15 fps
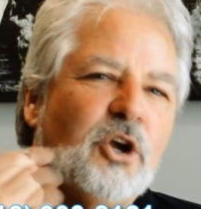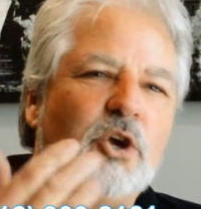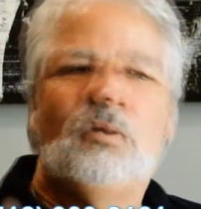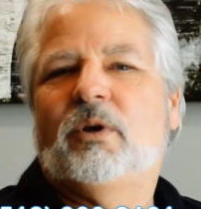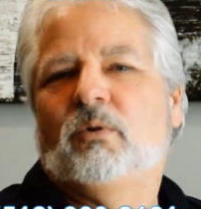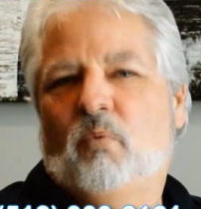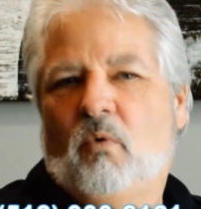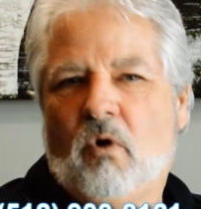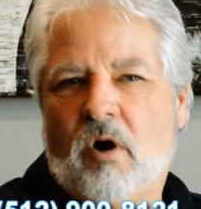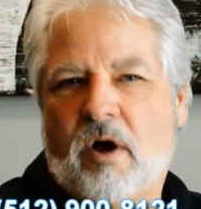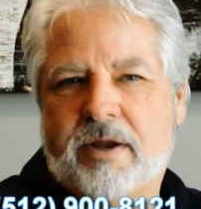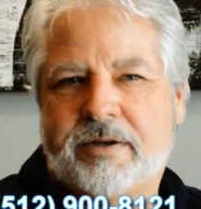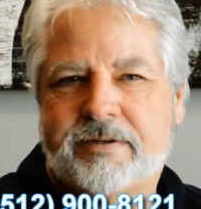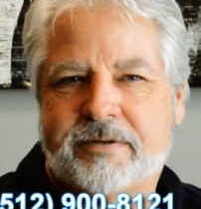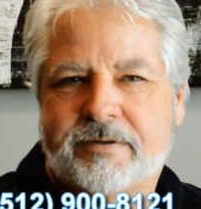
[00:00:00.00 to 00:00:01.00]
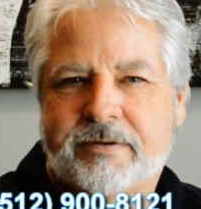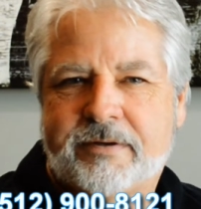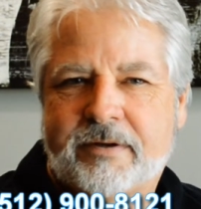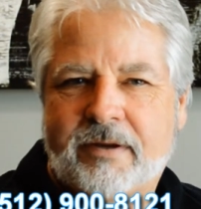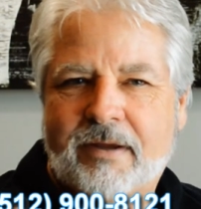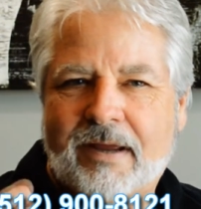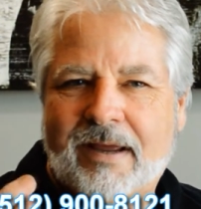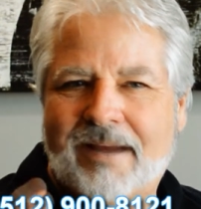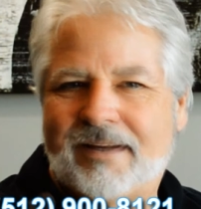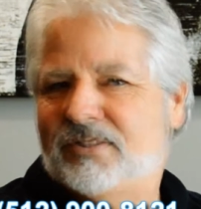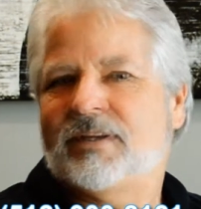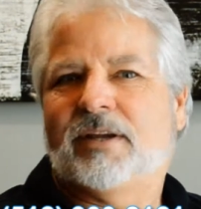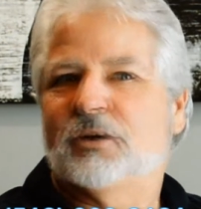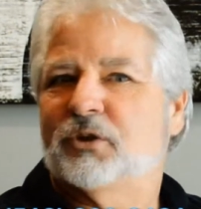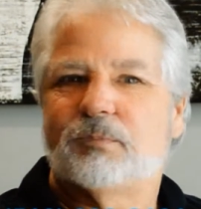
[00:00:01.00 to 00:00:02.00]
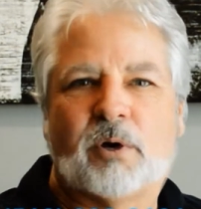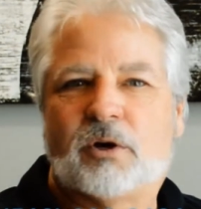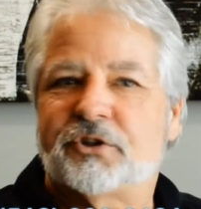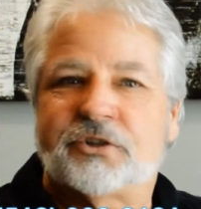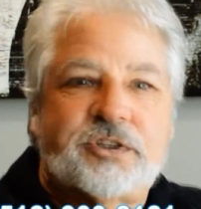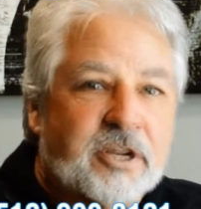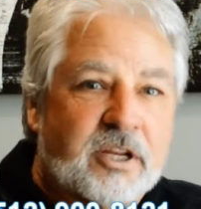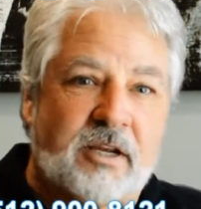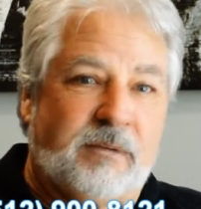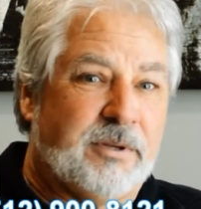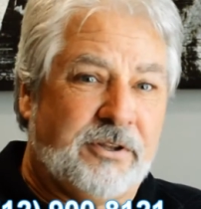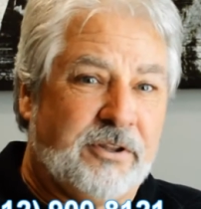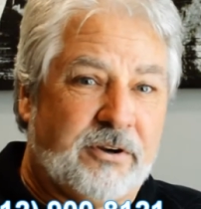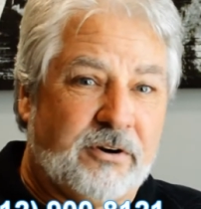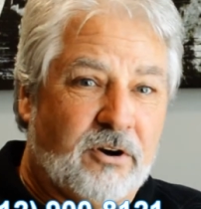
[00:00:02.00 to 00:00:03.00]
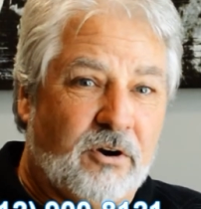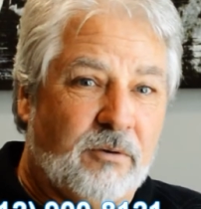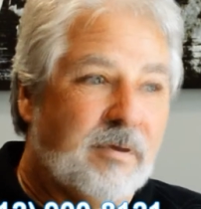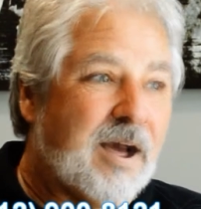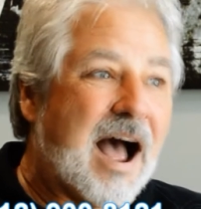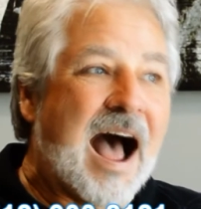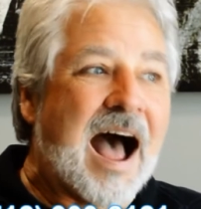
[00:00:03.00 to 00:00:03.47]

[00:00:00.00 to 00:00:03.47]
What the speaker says: Who would want a salesperson to come into their home?